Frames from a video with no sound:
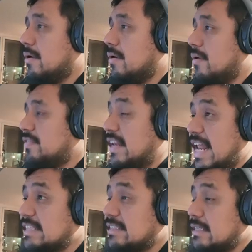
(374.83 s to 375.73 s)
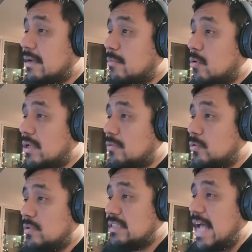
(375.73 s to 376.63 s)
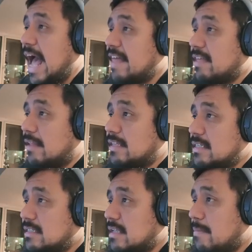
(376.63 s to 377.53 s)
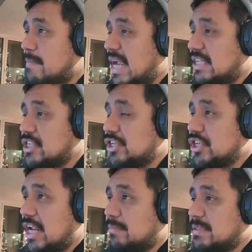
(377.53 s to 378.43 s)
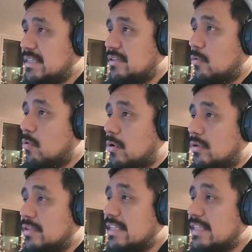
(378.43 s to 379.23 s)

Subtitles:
The last thing that I'm going to do is add these main shapes in the world.